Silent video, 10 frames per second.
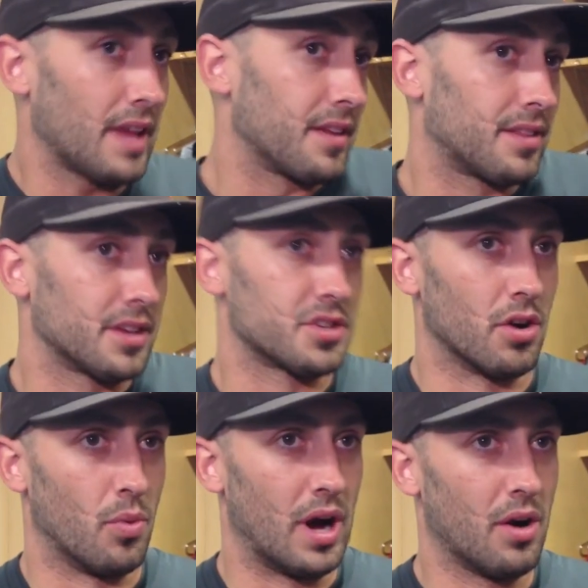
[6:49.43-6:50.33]
I think things are
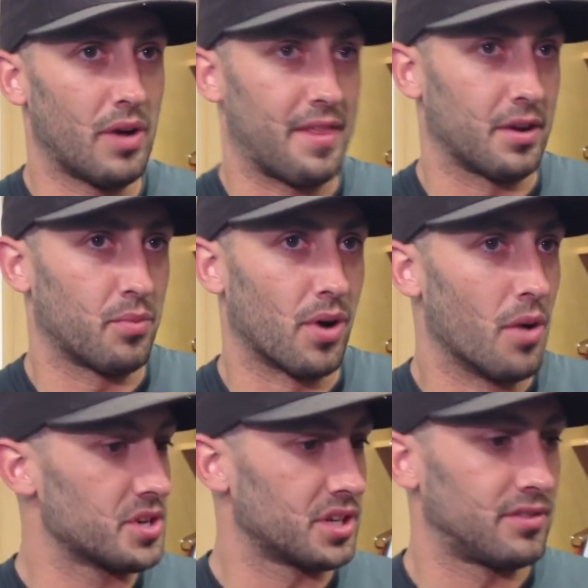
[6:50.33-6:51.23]
going well. I think we're
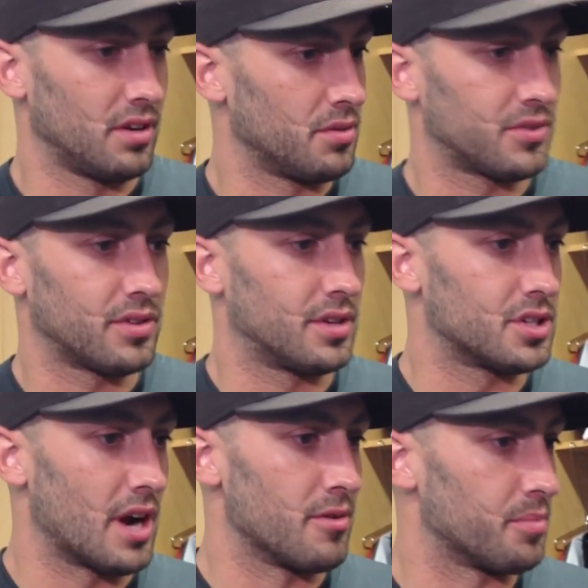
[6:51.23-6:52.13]
always continuing to
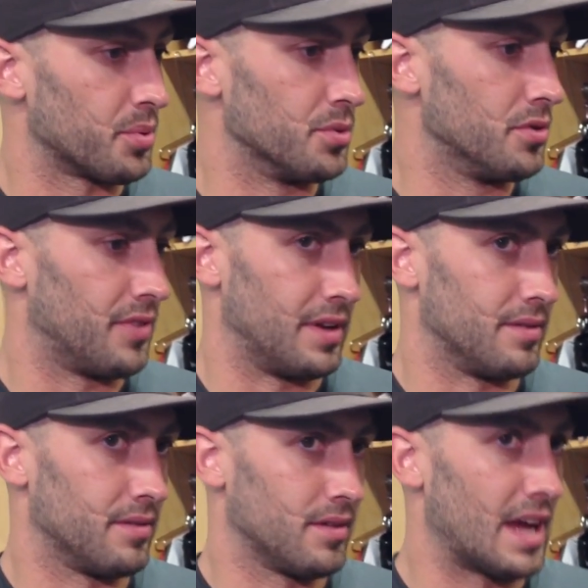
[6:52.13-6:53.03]
try to improve, and
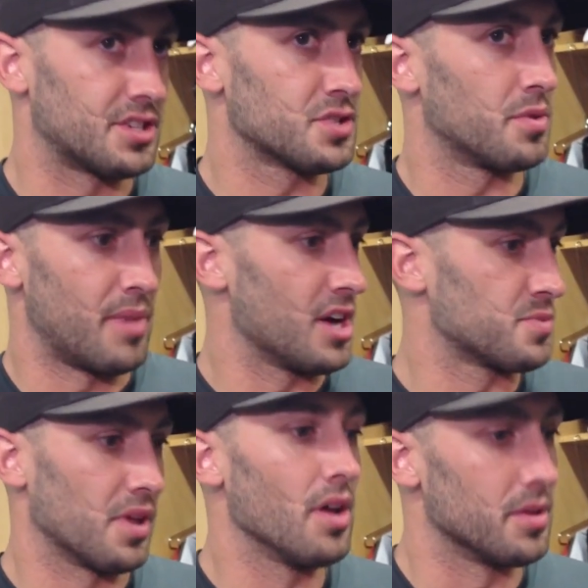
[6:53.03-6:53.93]
not just with Miles,
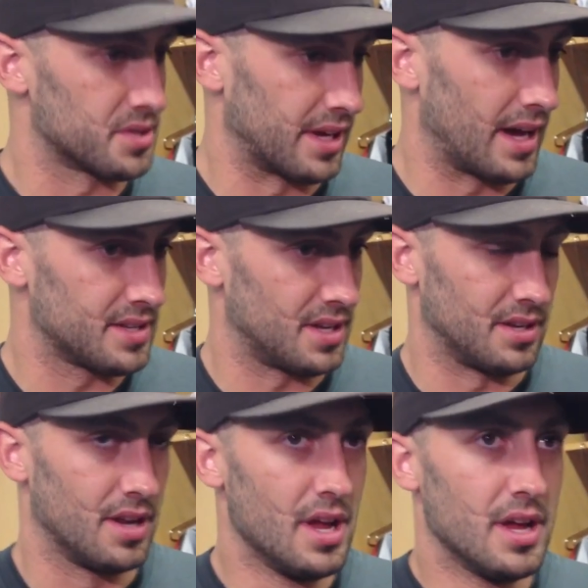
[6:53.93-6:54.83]
but all those guys.
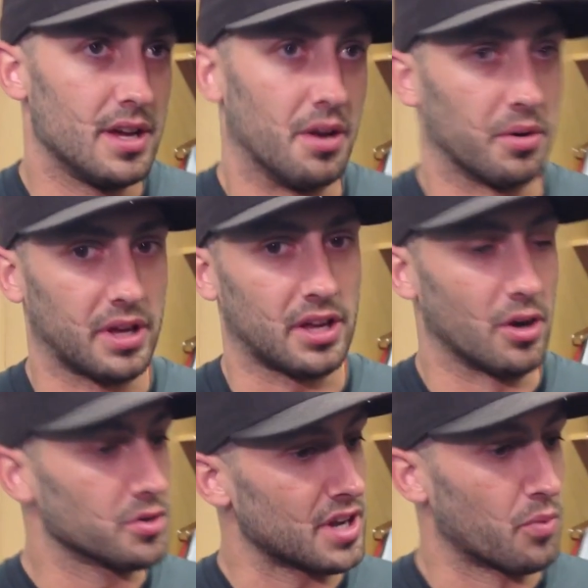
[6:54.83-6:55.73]
And, you know, it
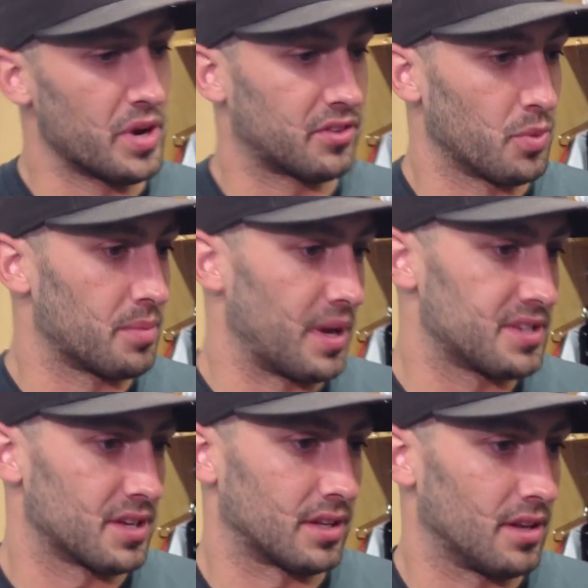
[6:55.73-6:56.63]
goes on a week-to-week
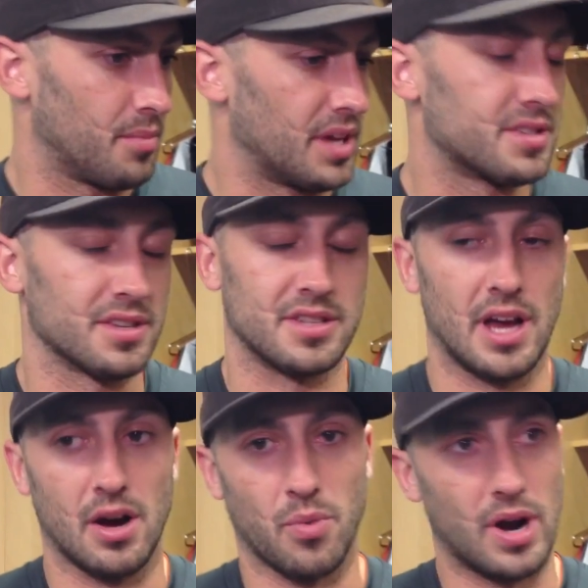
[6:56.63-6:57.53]
basis
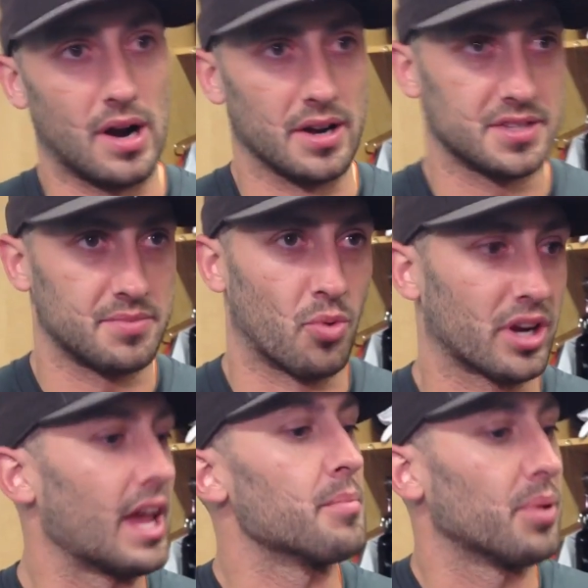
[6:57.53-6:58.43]
now where it's more
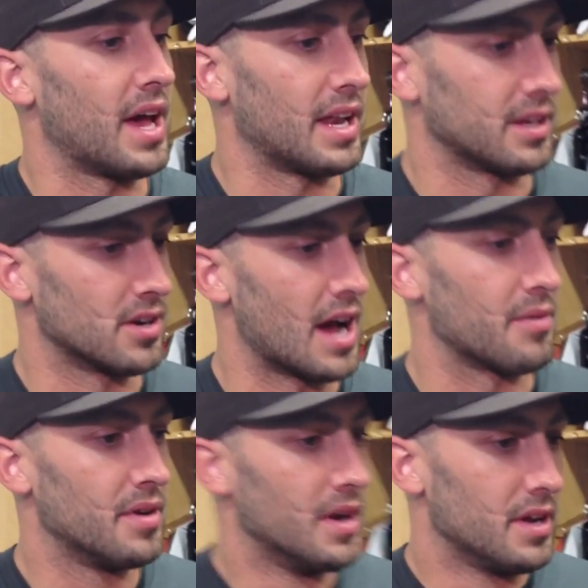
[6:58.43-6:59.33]
game planning. You're
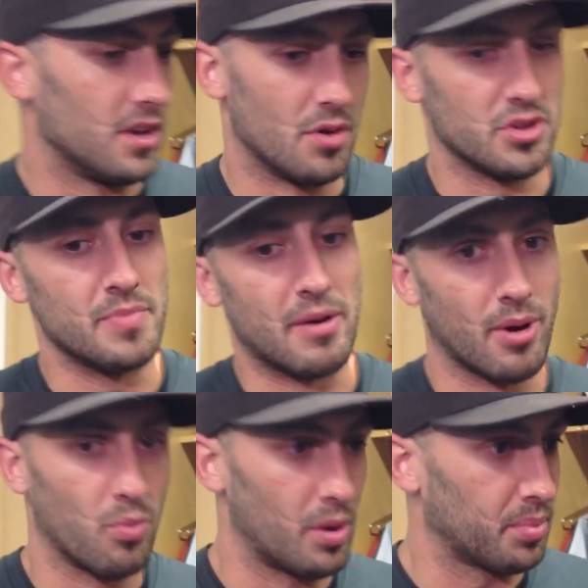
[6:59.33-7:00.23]
not, you know, you may
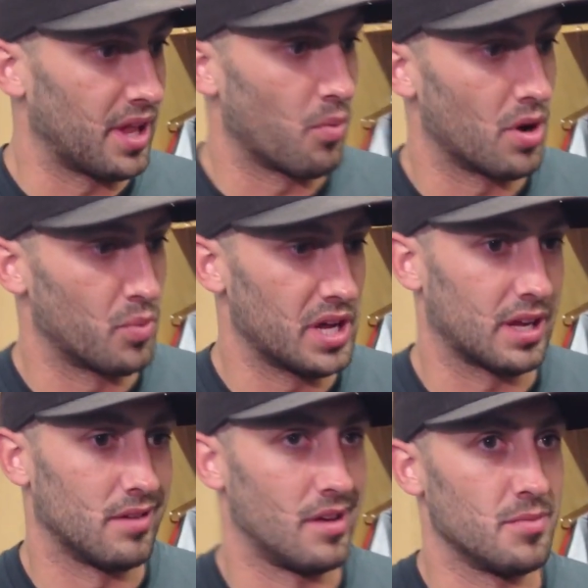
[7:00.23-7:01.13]
run one play 1
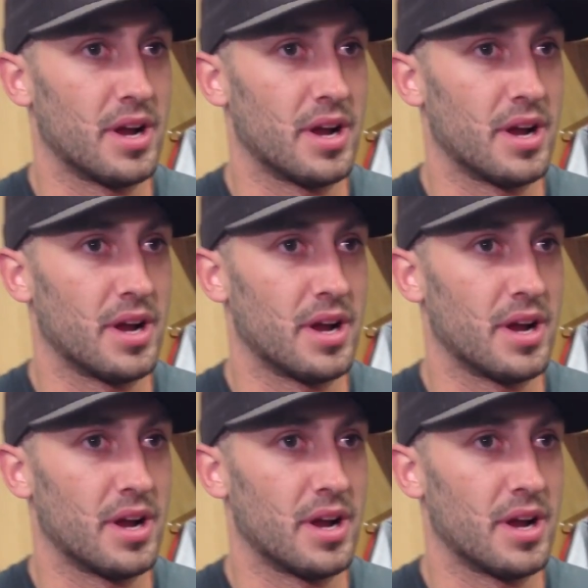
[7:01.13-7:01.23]
week, and then you